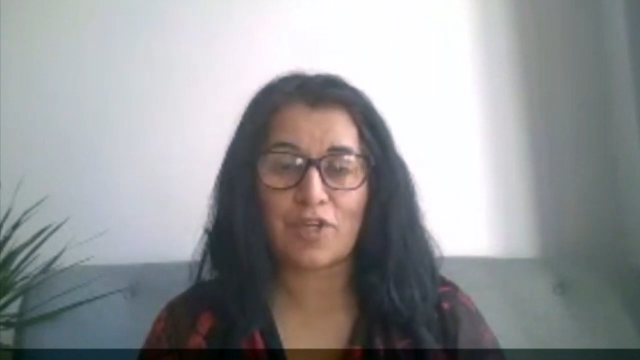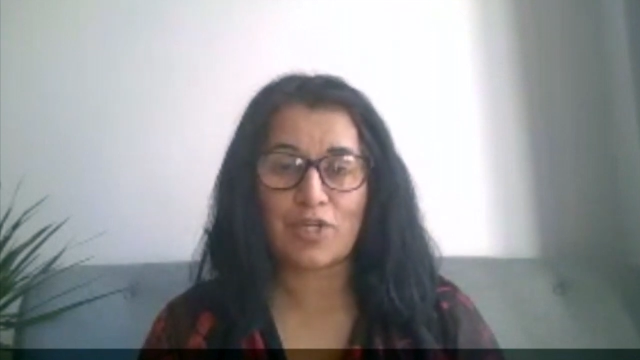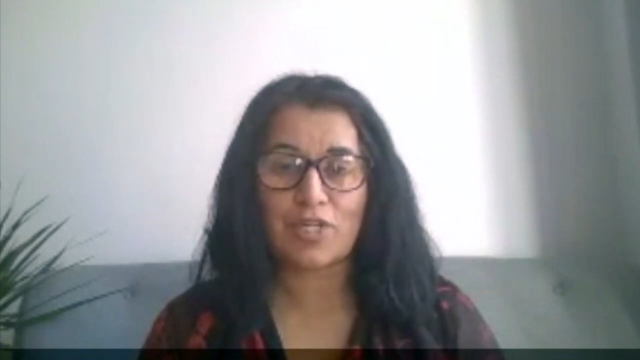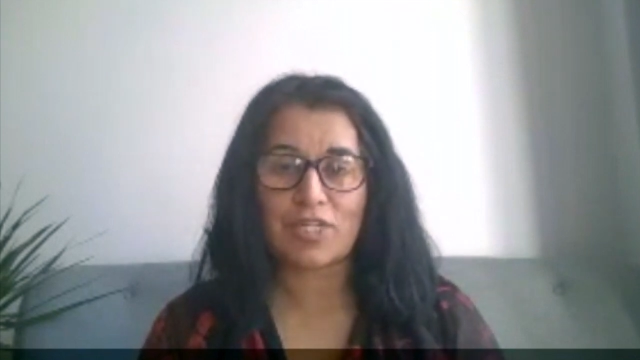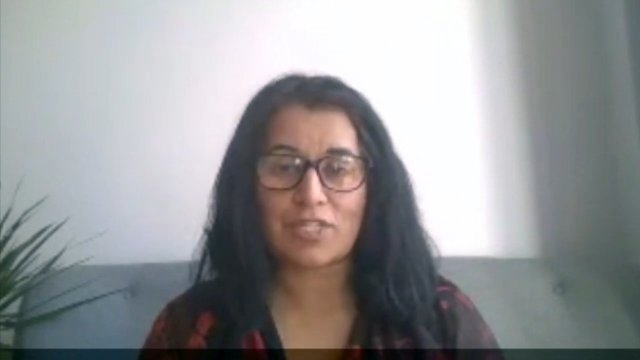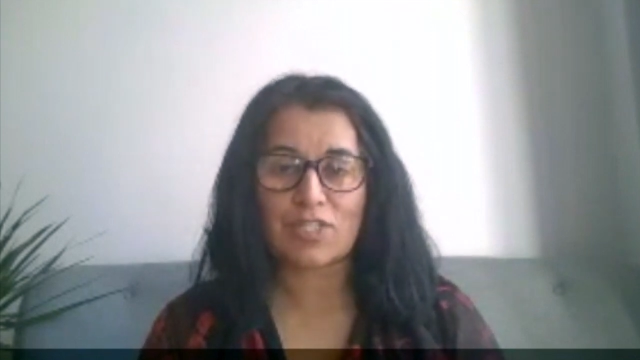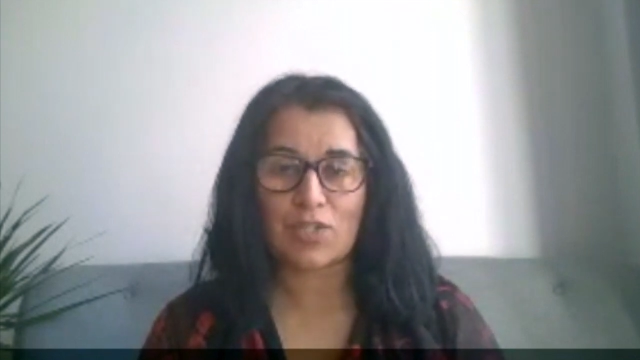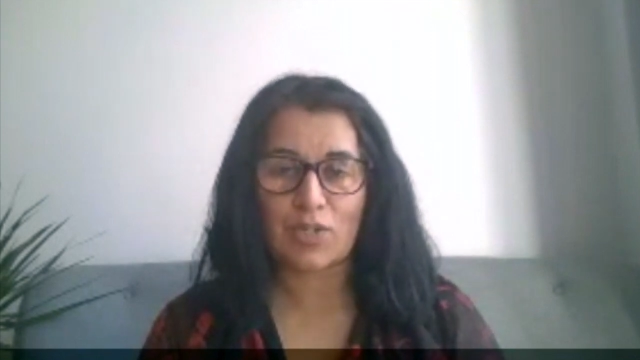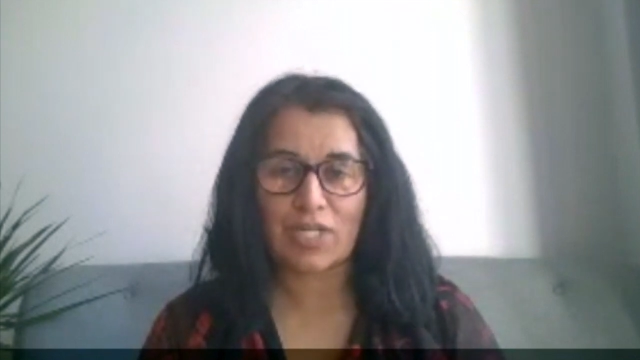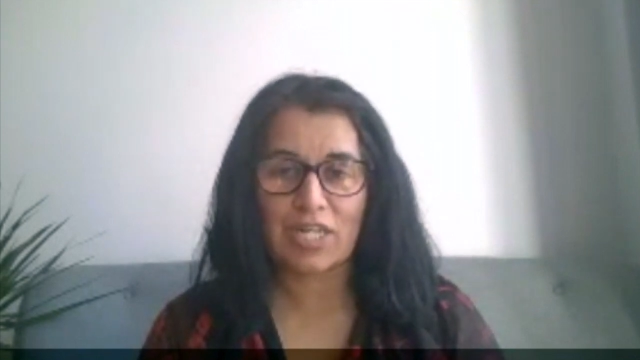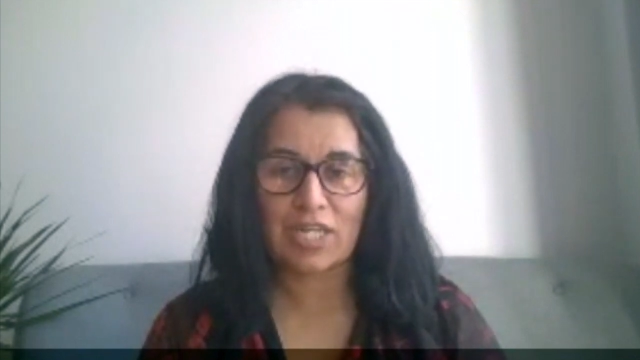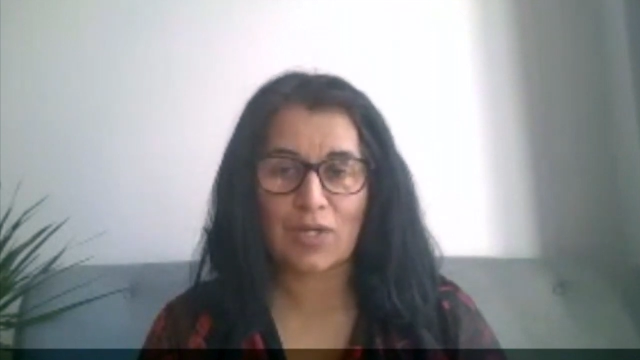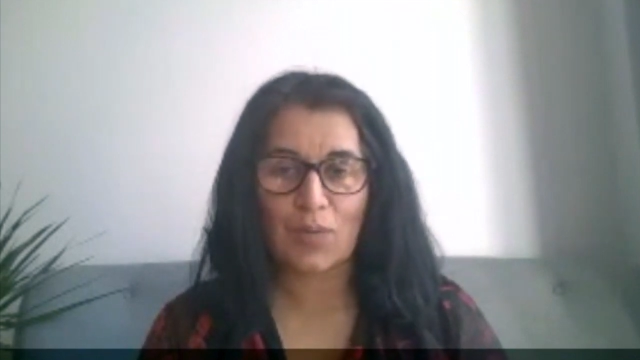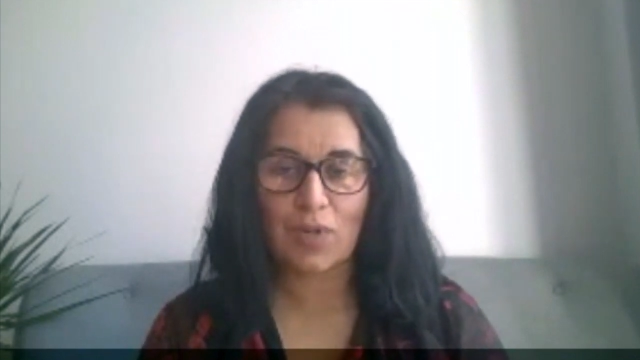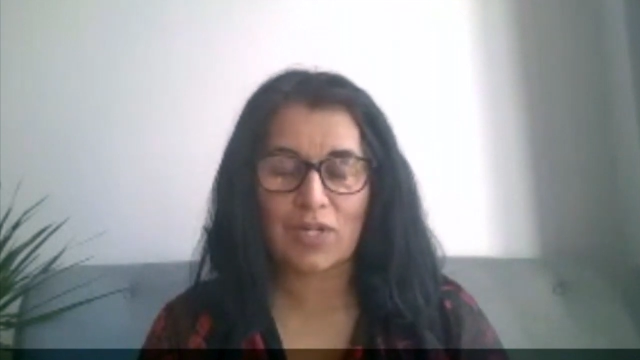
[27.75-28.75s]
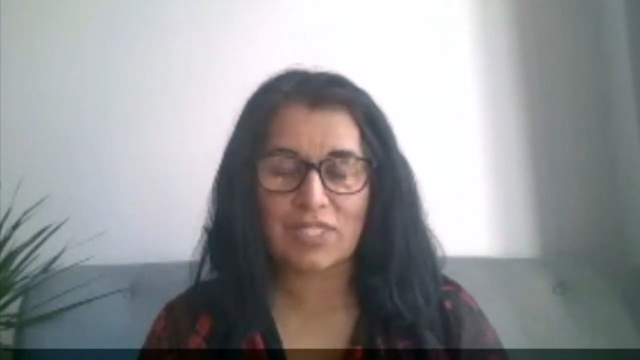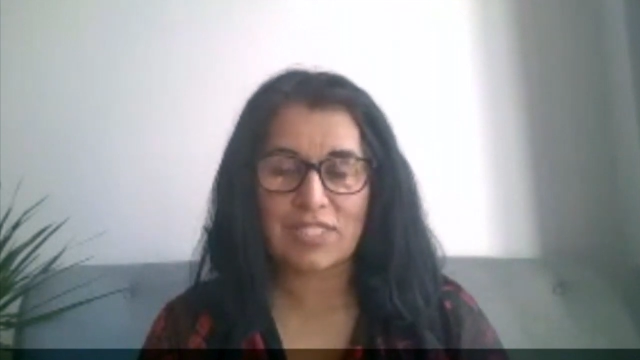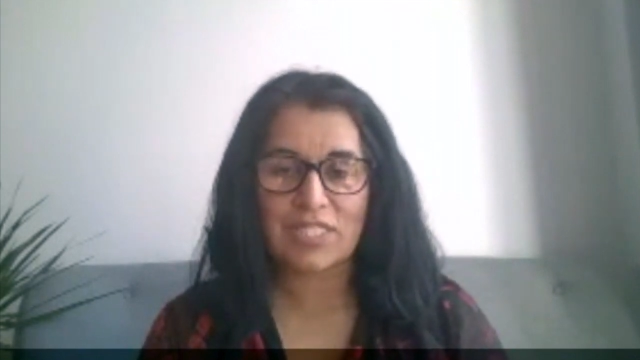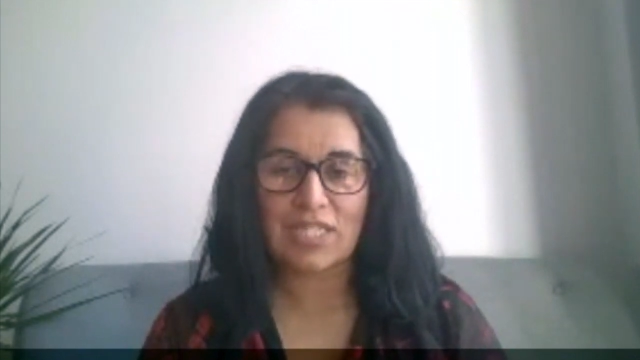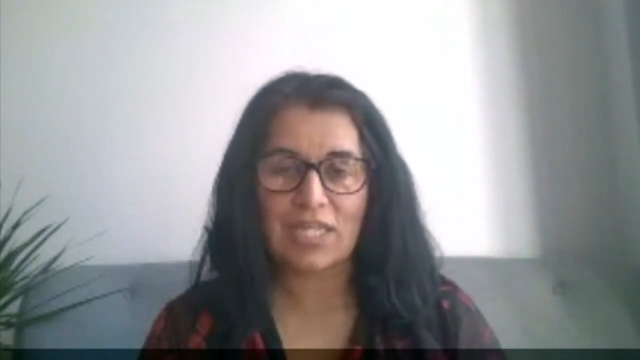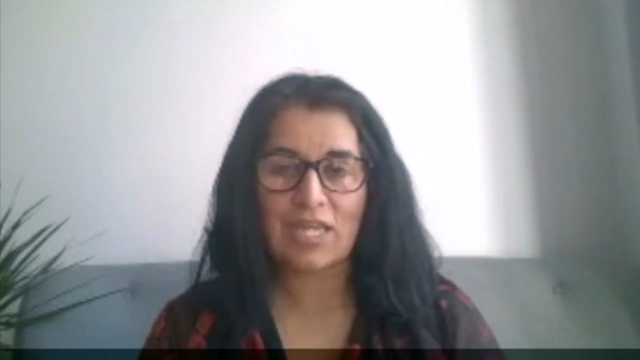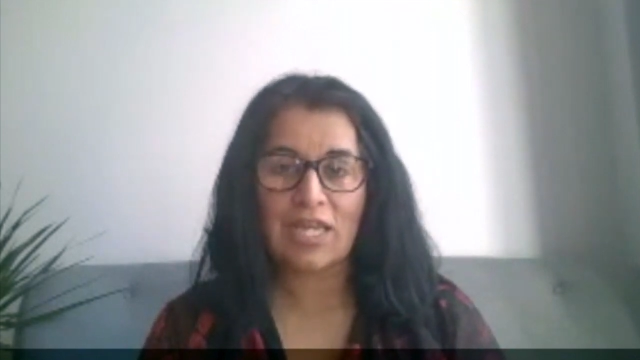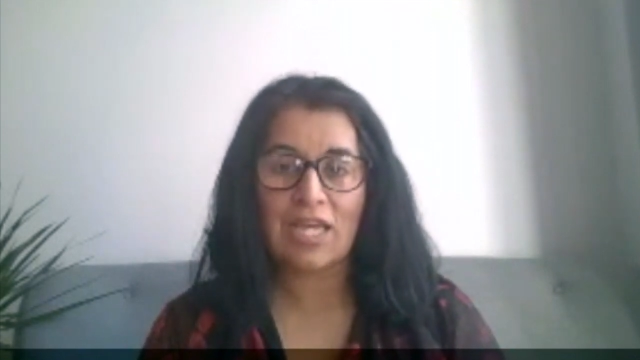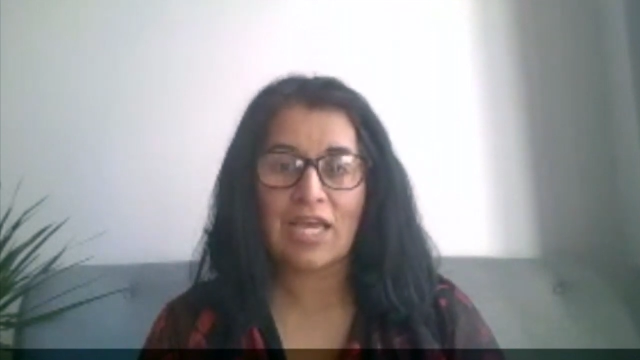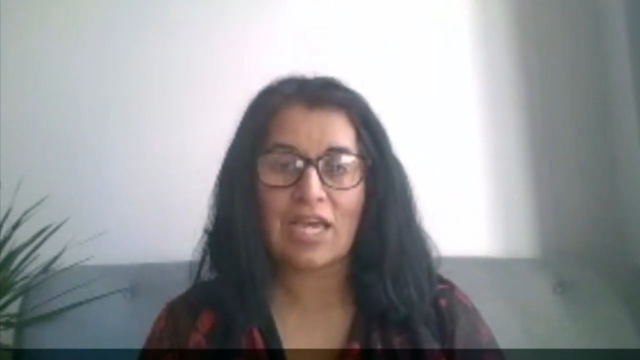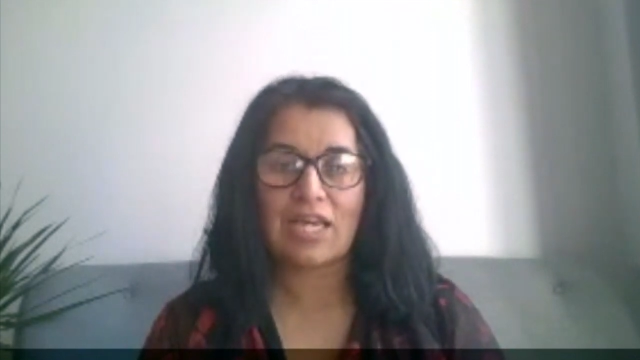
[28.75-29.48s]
focus on inequality